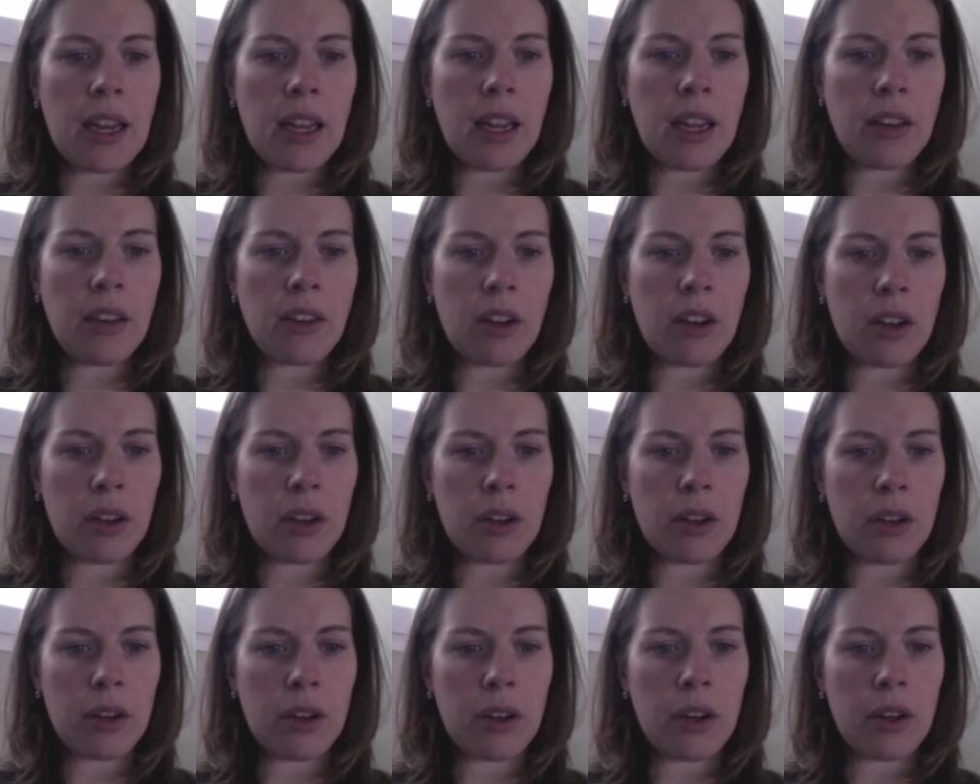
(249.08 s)

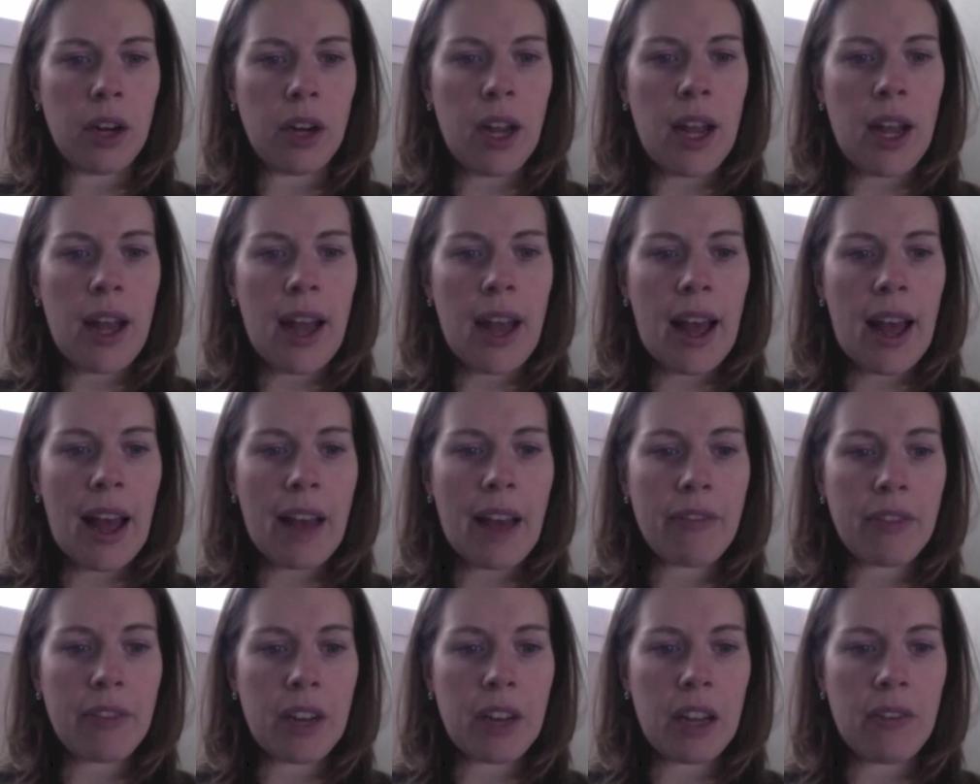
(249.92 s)
$88
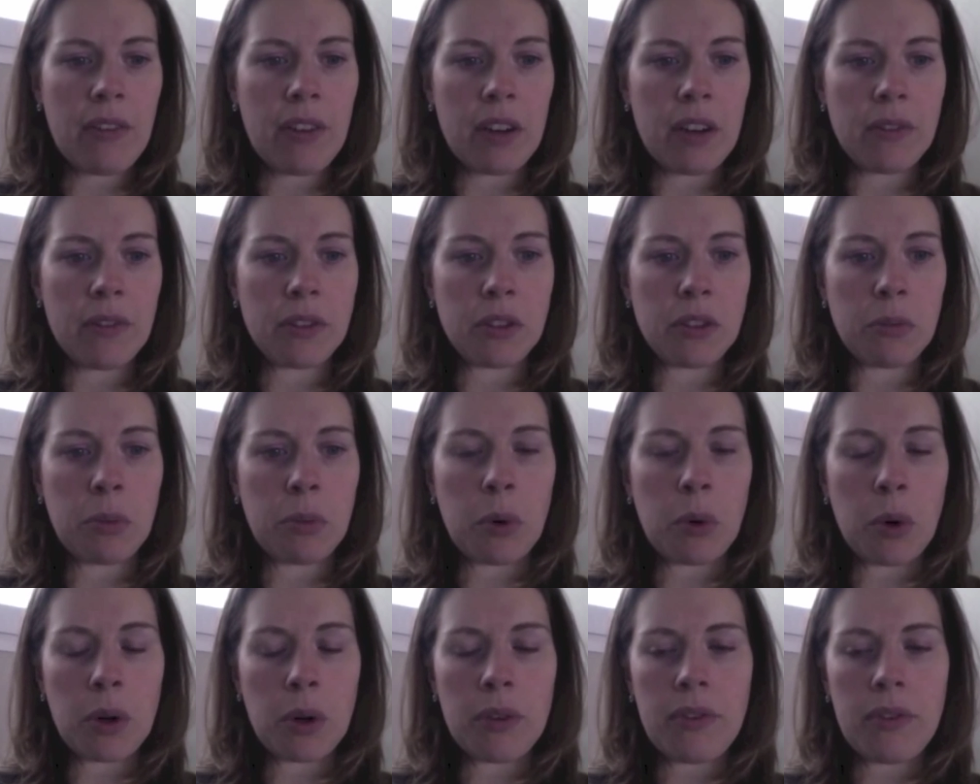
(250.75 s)
affidavit of
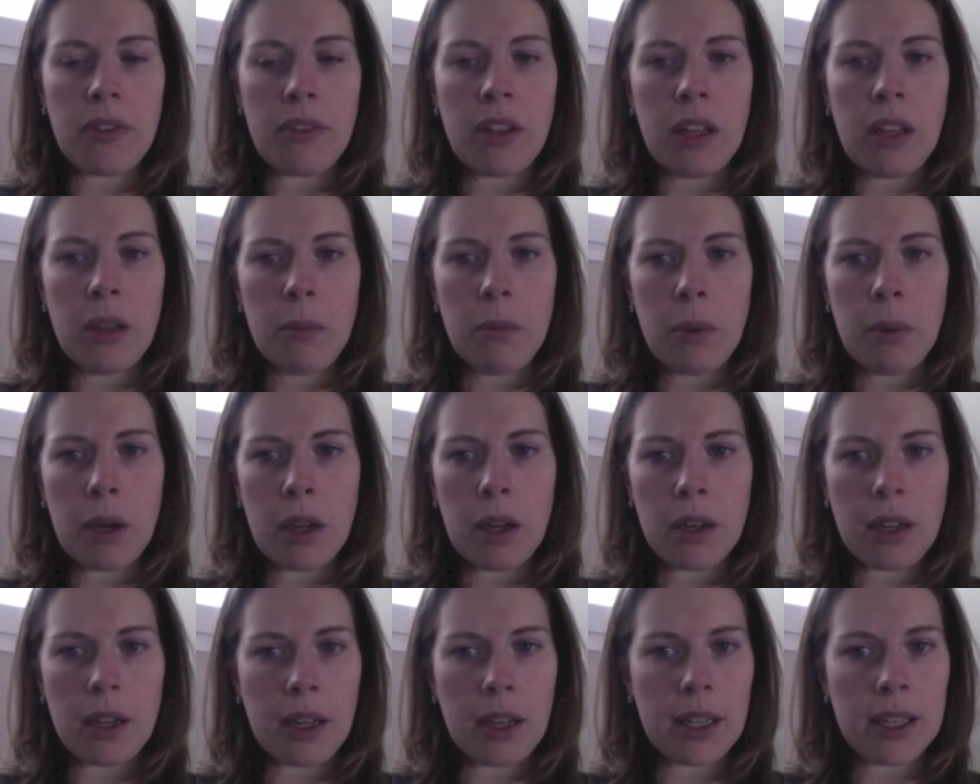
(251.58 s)
support fee,
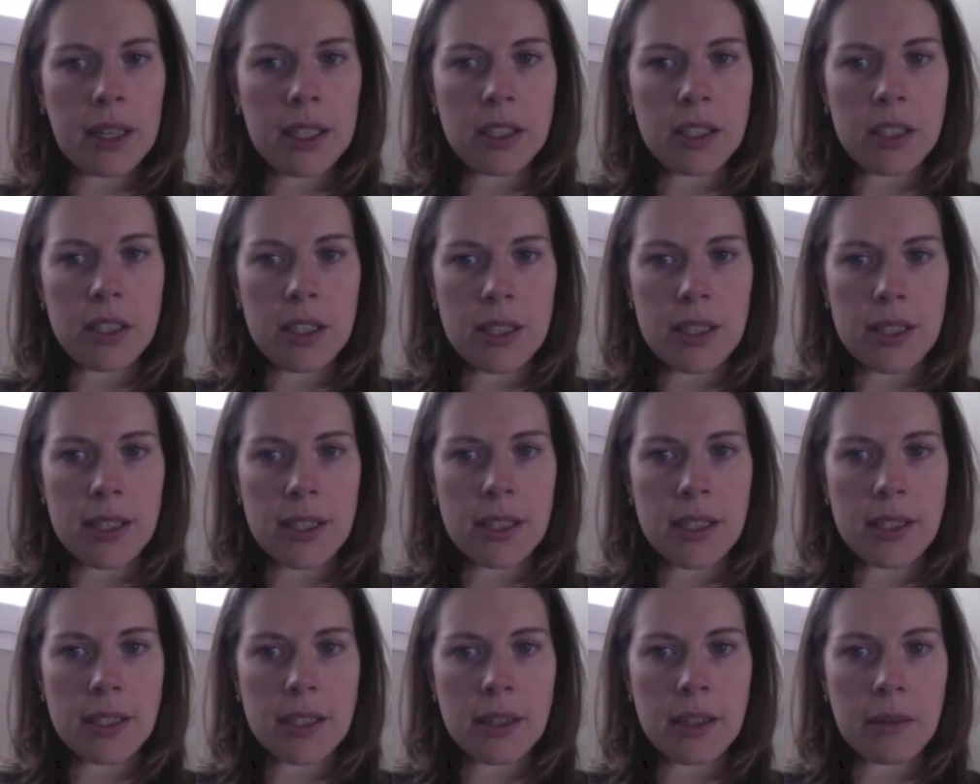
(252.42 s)
but a glitch in the
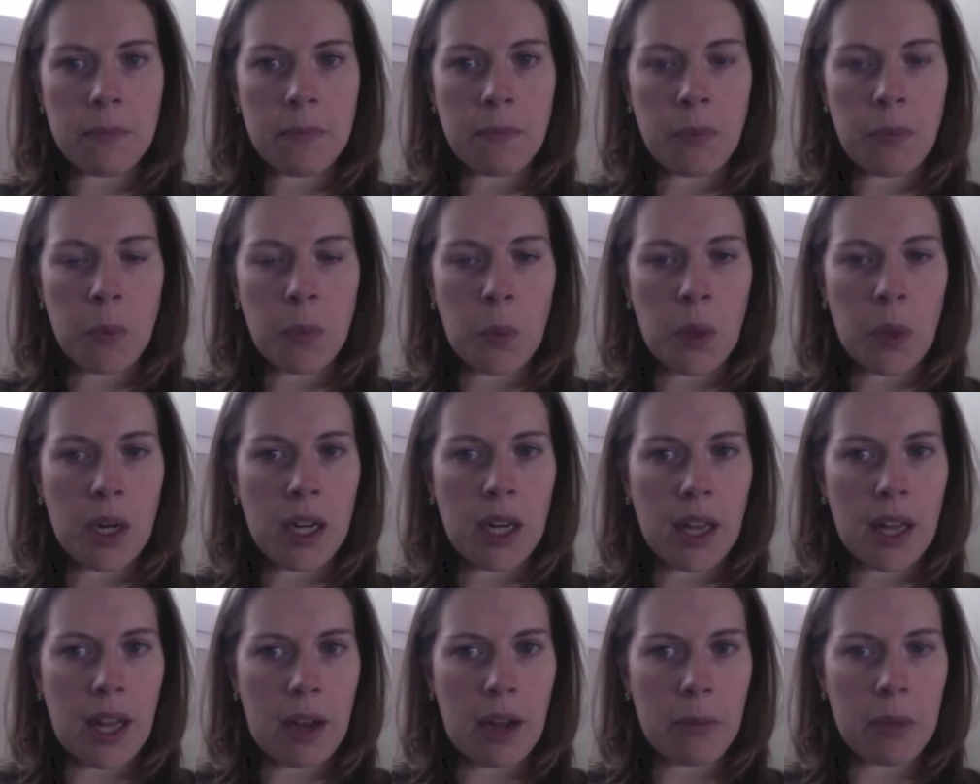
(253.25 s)
system wouldn't
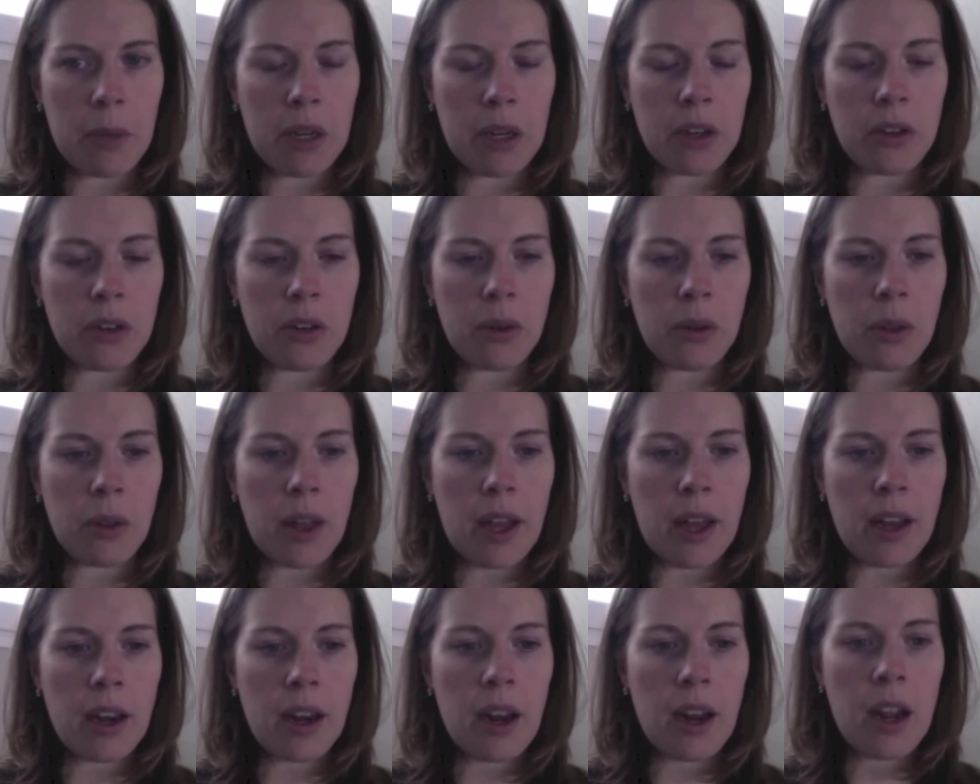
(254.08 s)
allow me to do
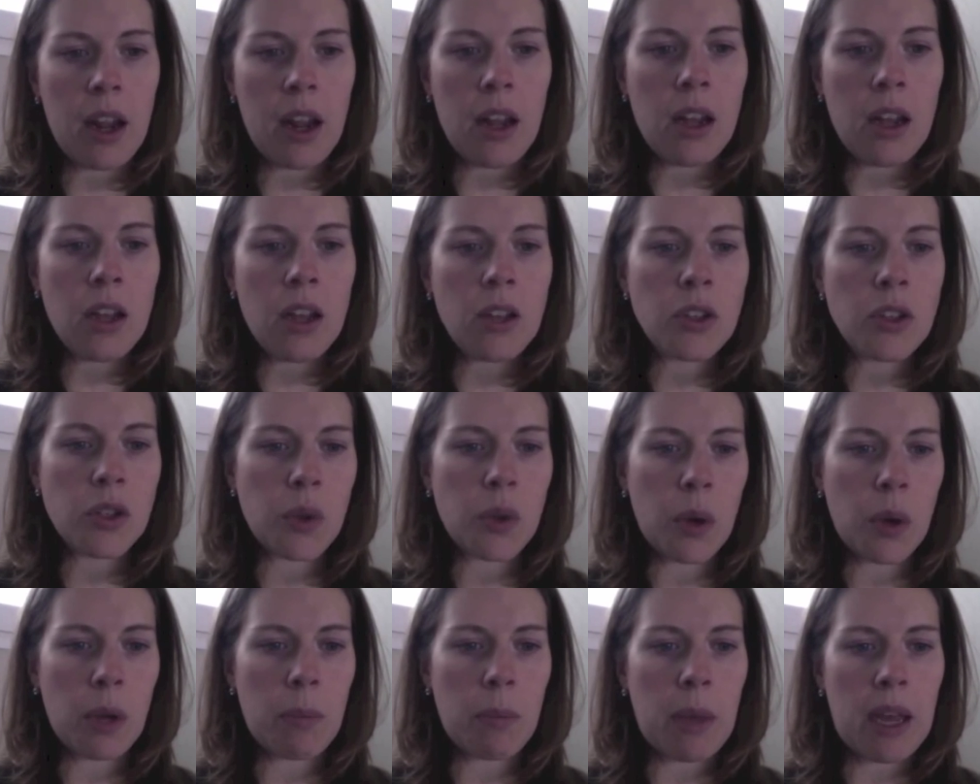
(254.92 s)
that. So
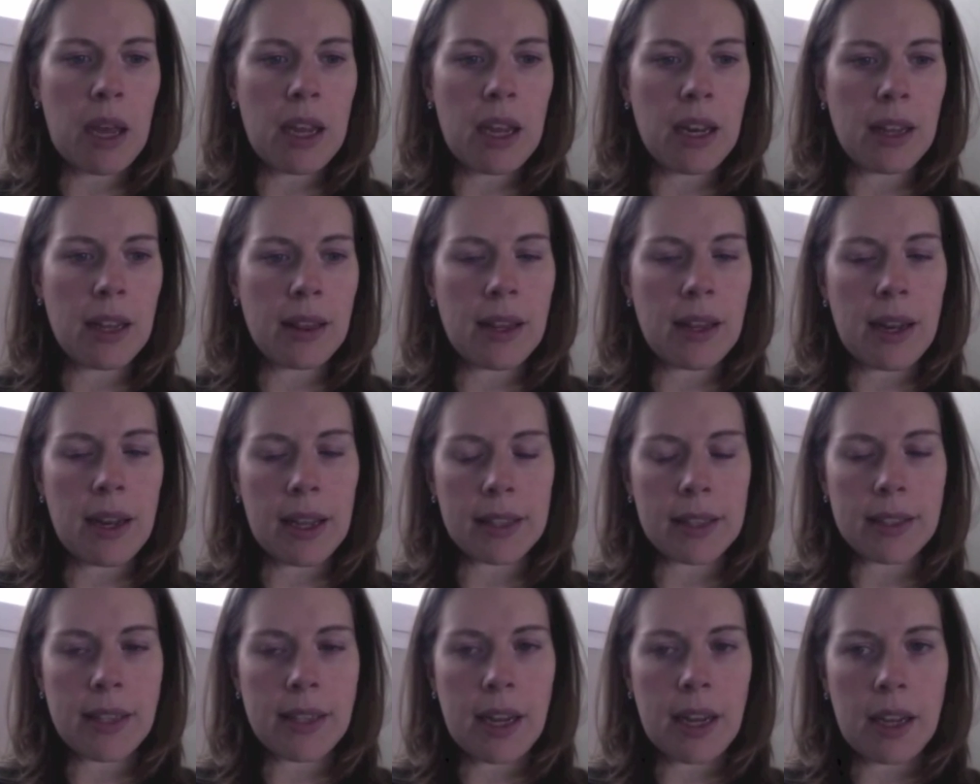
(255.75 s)
I paid it the
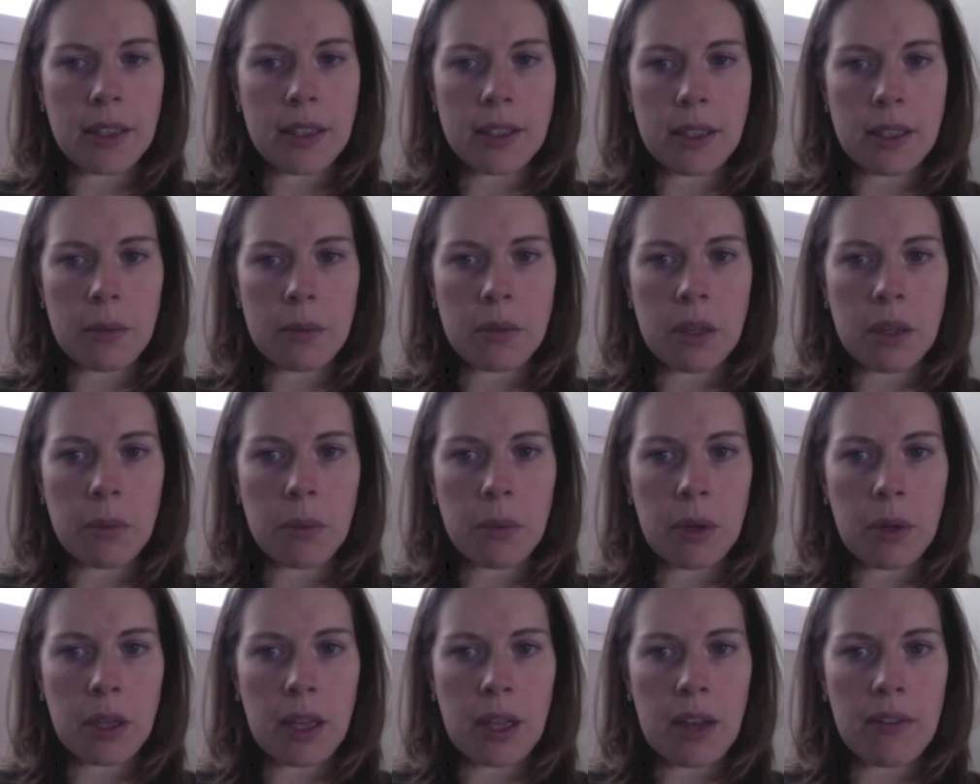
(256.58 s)
next day on September
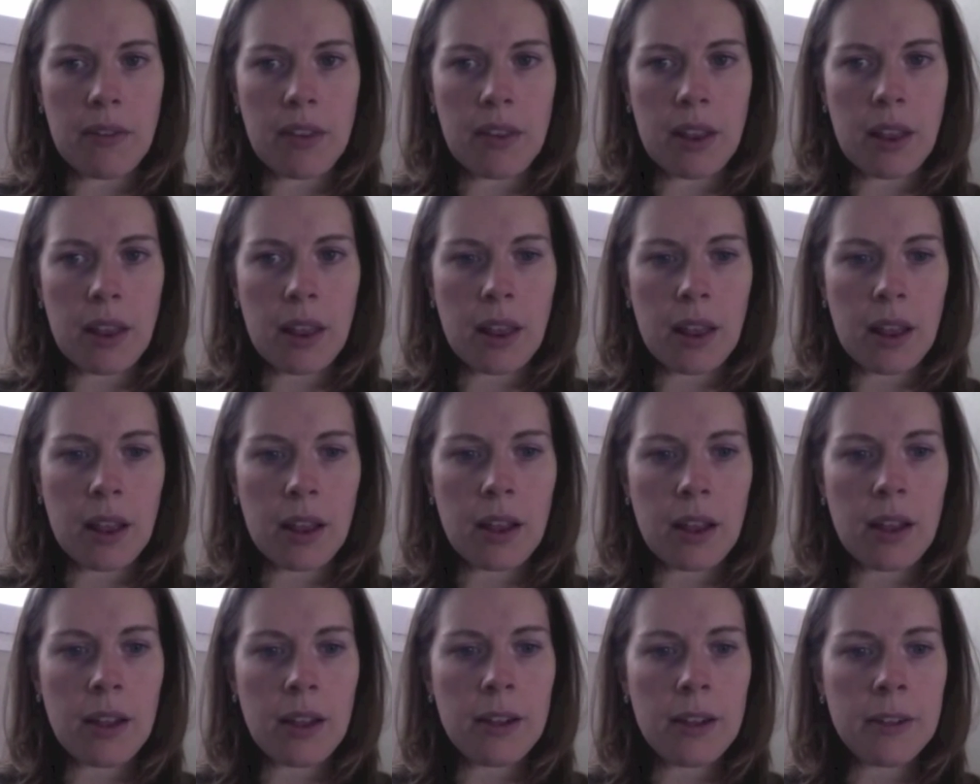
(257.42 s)
11th.
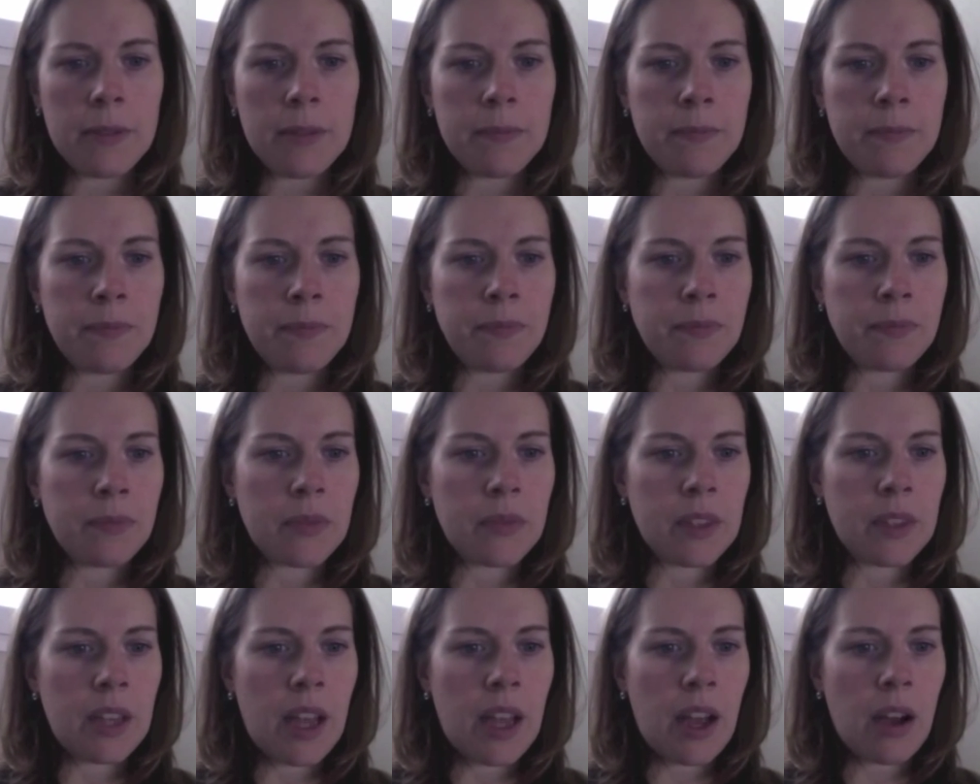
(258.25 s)

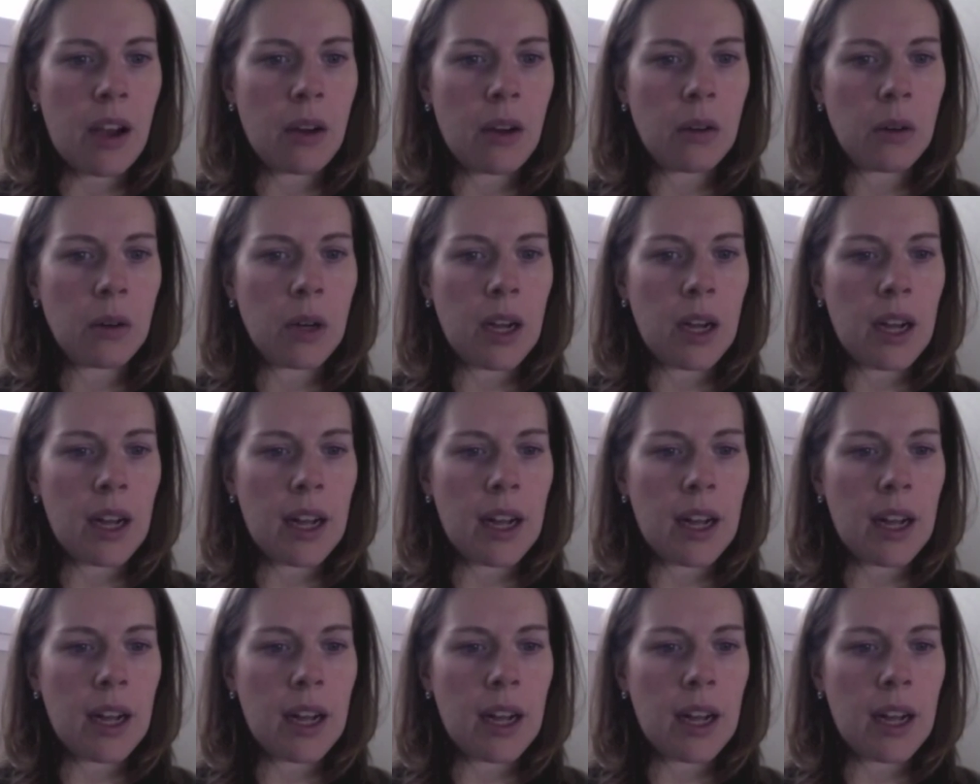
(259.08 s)
Now,